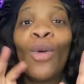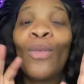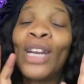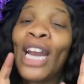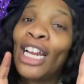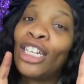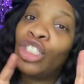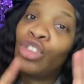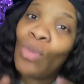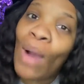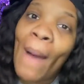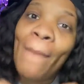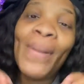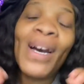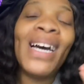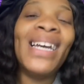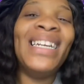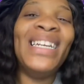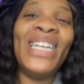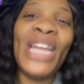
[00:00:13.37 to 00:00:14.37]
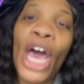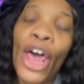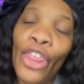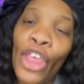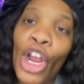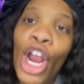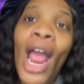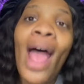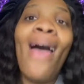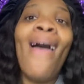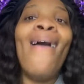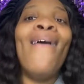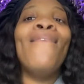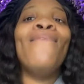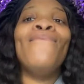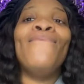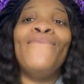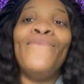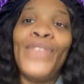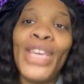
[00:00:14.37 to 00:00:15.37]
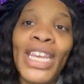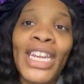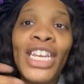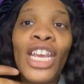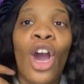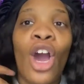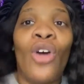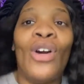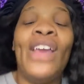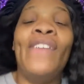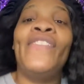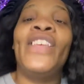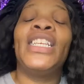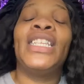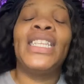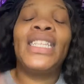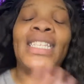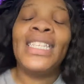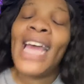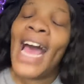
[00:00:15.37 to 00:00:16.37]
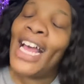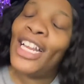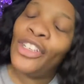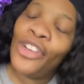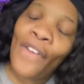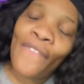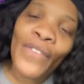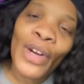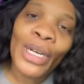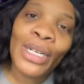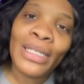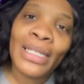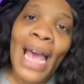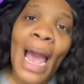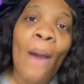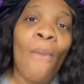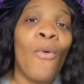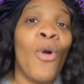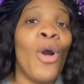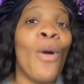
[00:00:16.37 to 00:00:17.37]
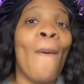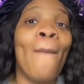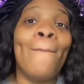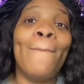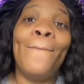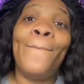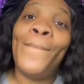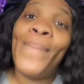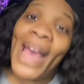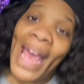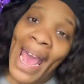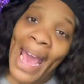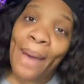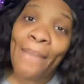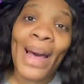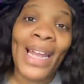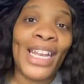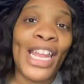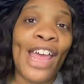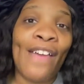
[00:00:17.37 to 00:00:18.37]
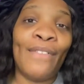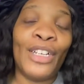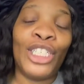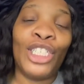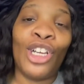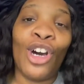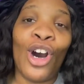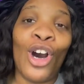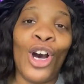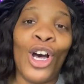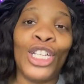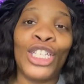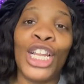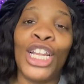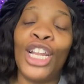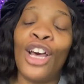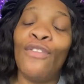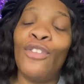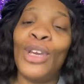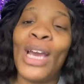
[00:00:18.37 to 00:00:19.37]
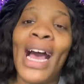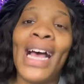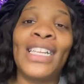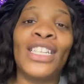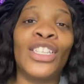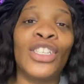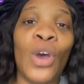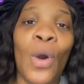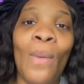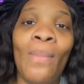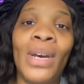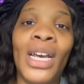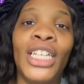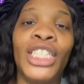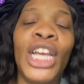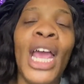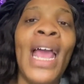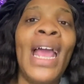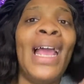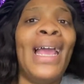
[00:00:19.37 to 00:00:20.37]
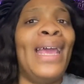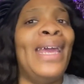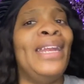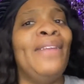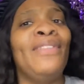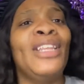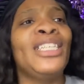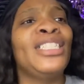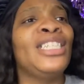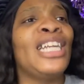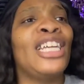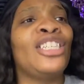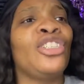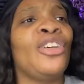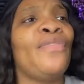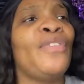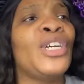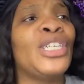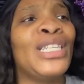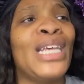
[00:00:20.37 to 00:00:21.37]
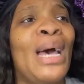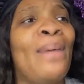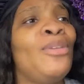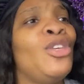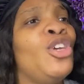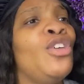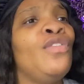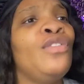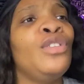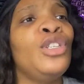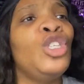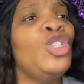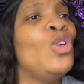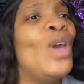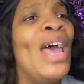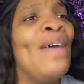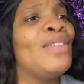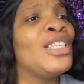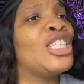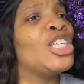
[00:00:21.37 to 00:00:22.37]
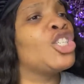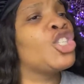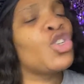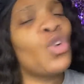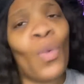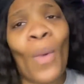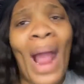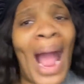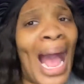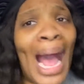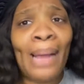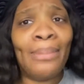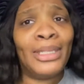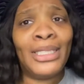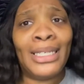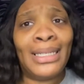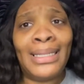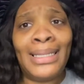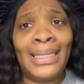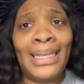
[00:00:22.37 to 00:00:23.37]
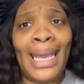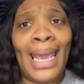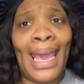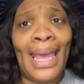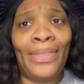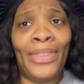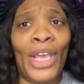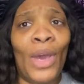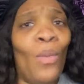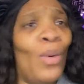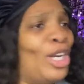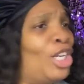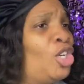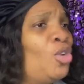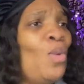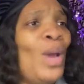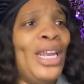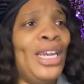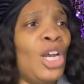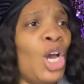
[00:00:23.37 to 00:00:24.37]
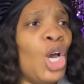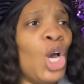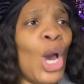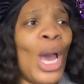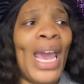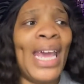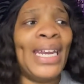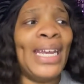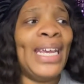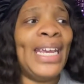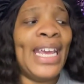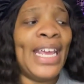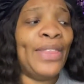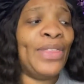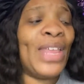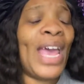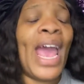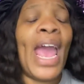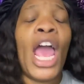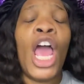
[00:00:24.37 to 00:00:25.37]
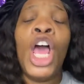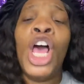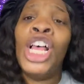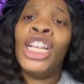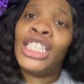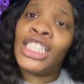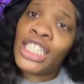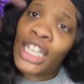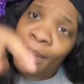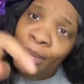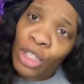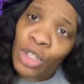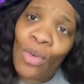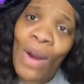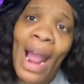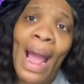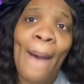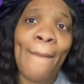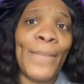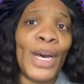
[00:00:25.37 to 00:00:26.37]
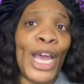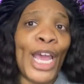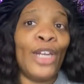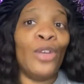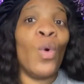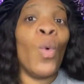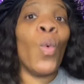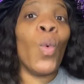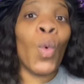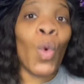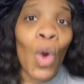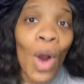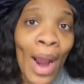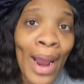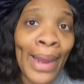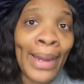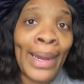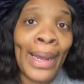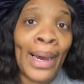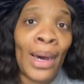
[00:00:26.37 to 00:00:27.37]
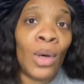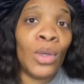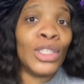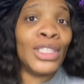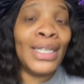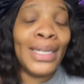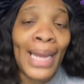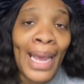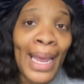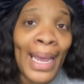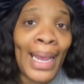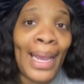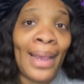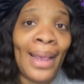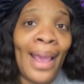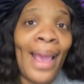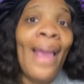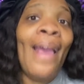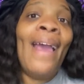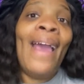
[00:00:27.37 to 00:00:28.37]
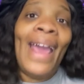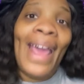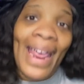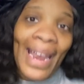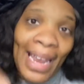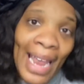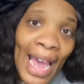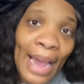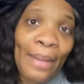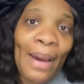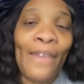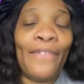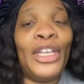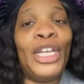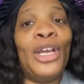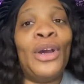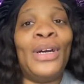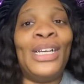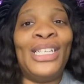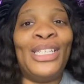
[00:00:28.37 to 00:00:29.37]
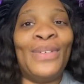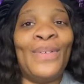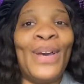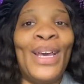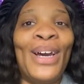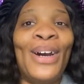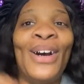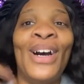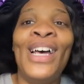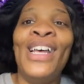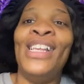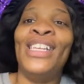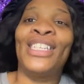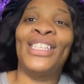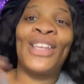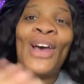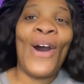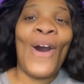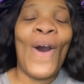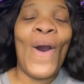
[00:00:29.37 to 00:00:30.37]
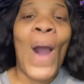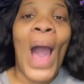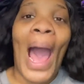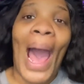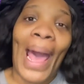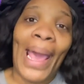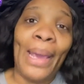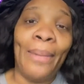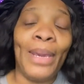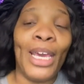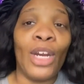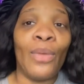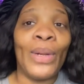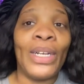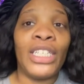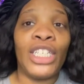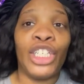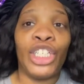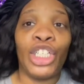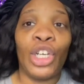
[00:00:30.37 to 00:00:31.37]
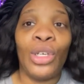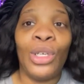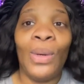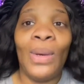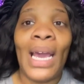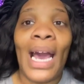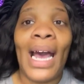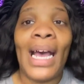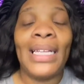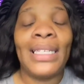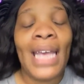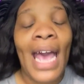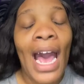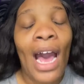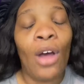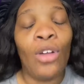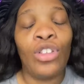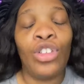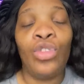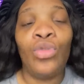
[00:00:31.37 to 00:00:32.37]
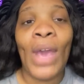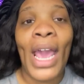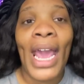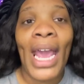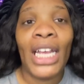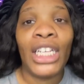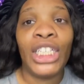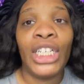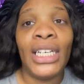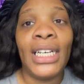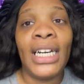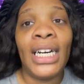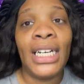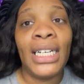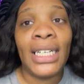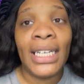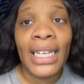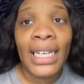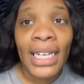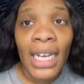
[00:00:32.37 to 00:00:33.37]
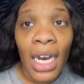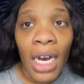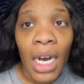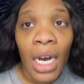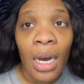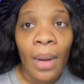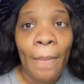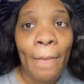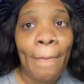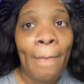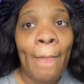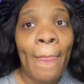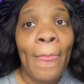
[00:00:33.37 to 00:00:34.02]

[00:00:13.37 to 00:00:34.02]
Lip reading: when I drop another video. If this is not your first time, welcome back, my Lavish Dolls. I love you guys so much. And if this is not your first time, you haven't subscribed just yet, then what are you waiting on? Go ahead and hit that subscribe button right now, today. And like my video as well. So I am getting ready to show you guys how to actually clean up